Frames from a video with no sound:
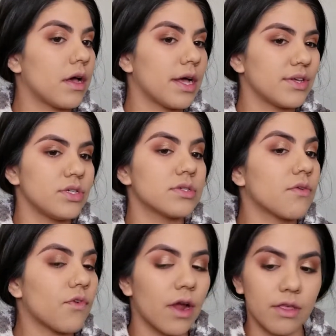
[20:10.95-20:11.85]
I'll use
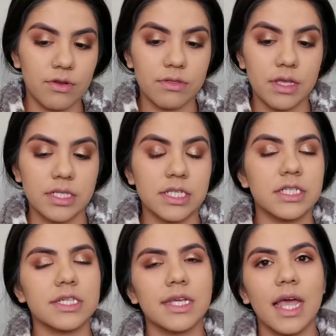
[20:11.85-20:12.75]
it for other things.
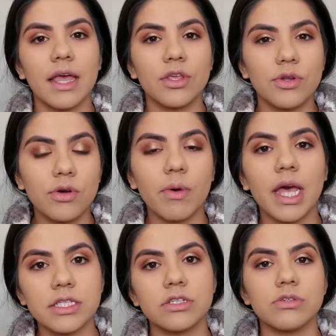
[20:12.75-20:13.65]
You don't
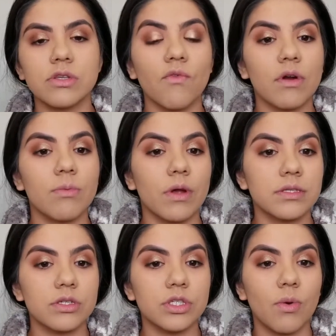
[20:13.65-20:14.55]
have to use it for a
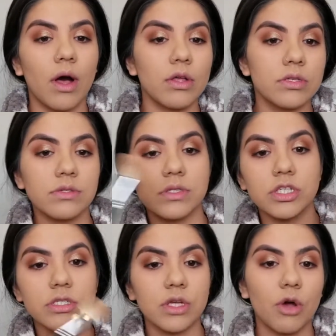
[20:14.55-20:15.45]
bronzer, so I'll
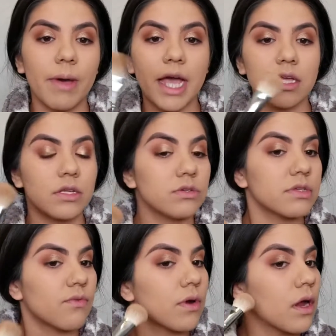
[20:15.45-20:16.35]
just go back and use
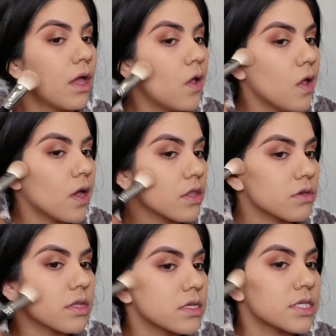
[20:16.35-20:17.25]
it for other
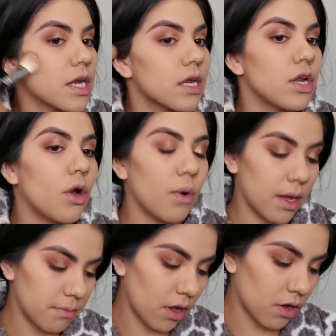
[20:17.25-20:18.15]
things that I know
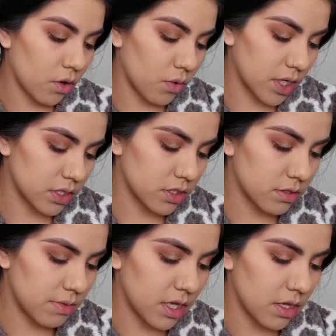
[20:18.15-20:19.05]
I'm not going
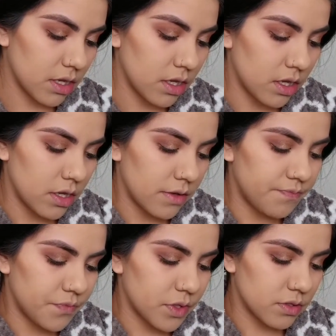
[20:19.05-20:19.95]
to be
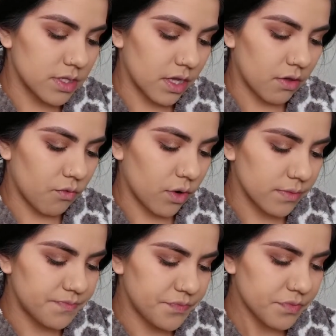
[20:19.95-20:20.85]
using it for.